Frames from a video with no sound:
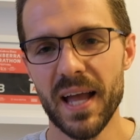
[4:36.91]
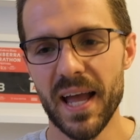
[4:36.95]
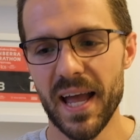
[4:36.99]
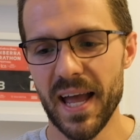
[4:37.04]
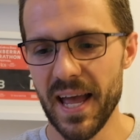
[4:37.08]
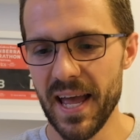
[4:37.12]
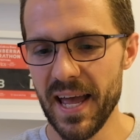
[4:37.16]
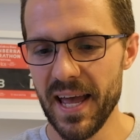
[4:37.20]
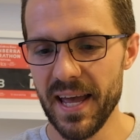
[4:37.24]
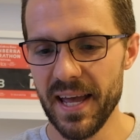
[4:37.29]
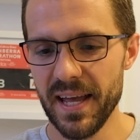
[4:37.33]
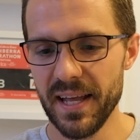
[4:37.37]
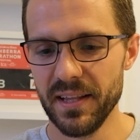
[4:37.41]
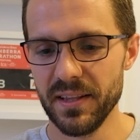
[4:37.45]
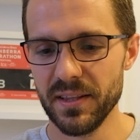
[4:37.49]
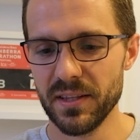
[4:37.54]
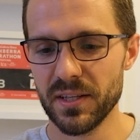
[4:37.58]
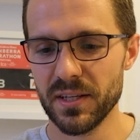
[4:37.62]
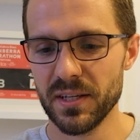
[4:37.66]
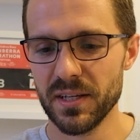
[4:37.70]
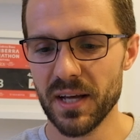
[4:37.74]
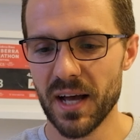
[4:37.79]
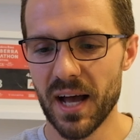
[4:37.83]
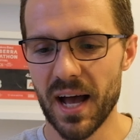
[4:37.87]
And
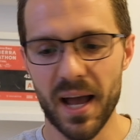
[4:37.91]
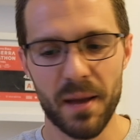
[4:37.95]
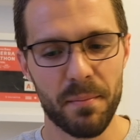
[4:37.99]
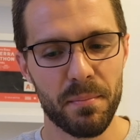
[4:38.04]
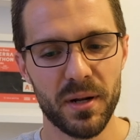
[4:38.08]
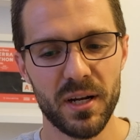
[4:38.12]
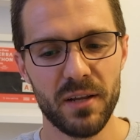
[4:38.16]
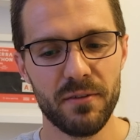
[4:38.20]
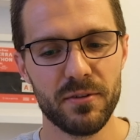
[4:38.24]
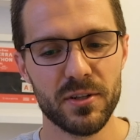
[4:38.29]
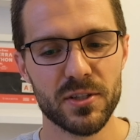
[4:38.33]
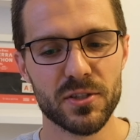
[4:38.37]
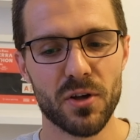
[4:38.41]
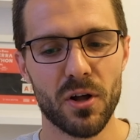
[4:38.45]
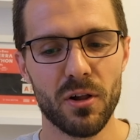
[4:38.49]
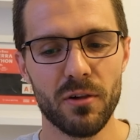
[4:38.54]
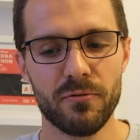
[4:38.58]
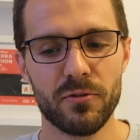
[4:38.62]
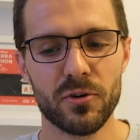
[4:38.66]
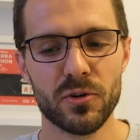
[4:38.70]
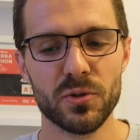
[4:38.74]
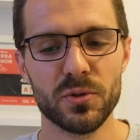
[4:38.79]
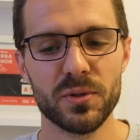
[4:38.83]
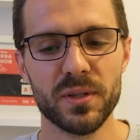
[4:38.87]
I believe it's all
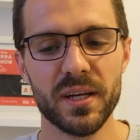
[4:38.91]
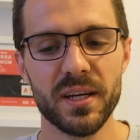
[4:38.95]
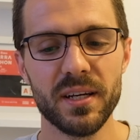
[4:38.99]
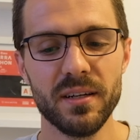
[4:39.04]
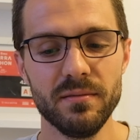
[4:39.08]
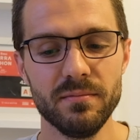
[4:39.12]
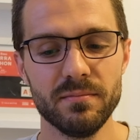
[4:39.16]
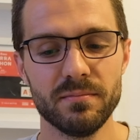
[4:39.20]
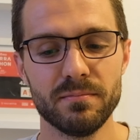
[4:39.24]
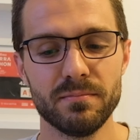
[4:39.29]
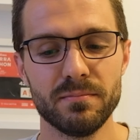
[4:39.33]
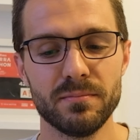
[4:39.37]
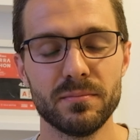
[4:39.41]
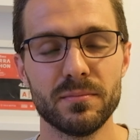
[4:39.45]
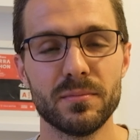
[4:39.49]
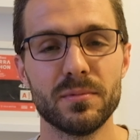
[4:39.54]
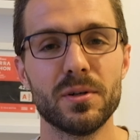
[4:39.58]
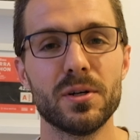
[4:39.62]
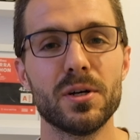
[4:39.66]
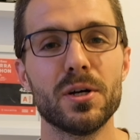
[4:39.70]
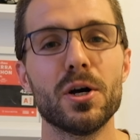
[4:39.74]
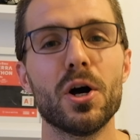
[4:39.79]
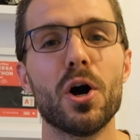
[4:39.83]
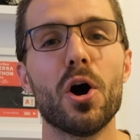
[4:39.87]
for today.
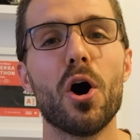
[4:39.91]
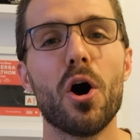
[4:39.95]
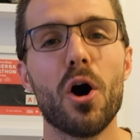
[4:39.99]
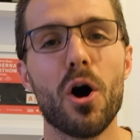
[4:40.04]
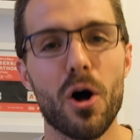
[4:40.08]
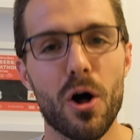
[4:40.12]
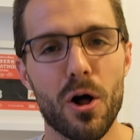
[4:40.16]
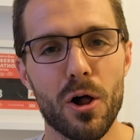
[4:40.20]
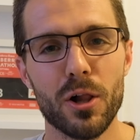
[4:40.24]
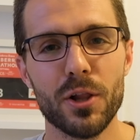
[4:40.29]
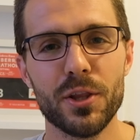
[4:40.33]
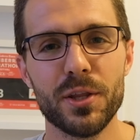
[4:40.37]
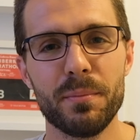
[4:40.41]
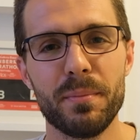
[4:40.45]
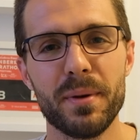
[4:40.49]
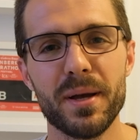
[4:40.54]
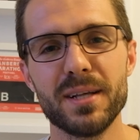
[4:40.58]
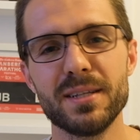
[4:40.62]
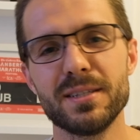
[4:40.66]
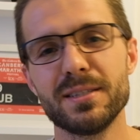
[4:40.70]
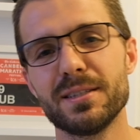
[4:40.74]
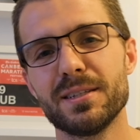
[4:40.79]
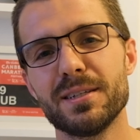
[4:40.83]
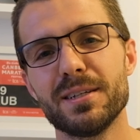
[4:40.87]
All the
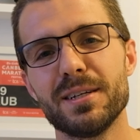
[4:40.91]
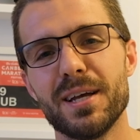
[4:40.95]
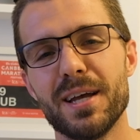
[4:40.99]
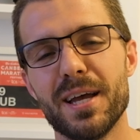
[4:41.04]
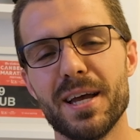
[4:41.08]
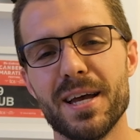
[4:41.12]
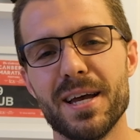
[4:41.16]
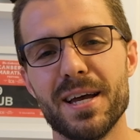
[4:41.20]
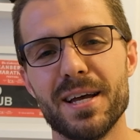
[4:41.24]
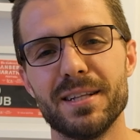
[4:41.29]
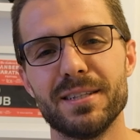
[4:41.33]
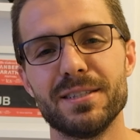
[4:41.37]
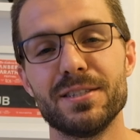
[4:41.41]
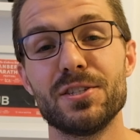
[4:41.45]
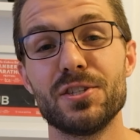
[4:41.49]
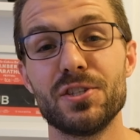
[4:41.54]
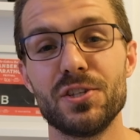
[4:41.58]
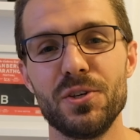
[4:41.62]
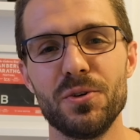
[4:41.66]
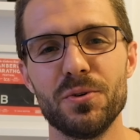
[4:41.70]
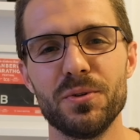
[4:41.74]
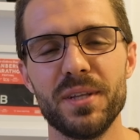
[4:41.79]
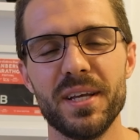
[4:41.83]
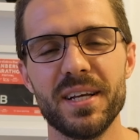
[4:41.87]
best and
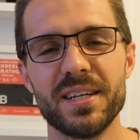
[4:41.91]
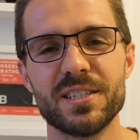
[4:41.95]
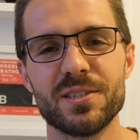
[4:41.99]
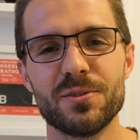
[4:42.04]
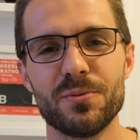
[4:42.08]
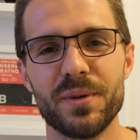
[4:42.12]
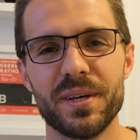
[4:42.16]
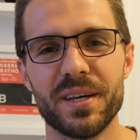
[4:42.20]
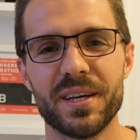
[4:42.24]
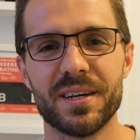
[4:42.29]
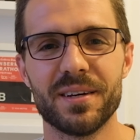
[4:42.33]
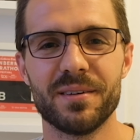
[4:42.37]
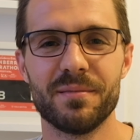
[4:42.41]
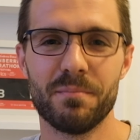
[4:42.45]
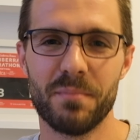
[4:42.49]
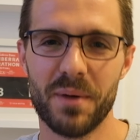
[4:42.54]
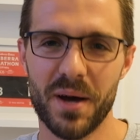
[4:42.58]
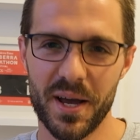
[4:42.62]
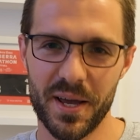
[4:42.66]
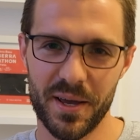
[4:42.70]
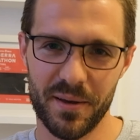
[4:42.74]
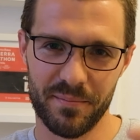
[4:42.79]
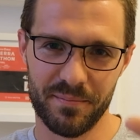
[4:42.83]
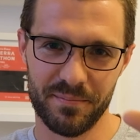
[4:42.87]
see you next week.
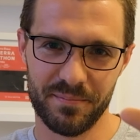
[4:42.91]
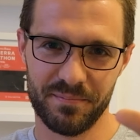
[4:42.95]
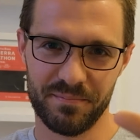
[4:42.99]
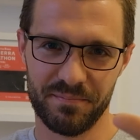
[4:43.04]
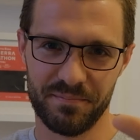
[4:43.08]
Bye.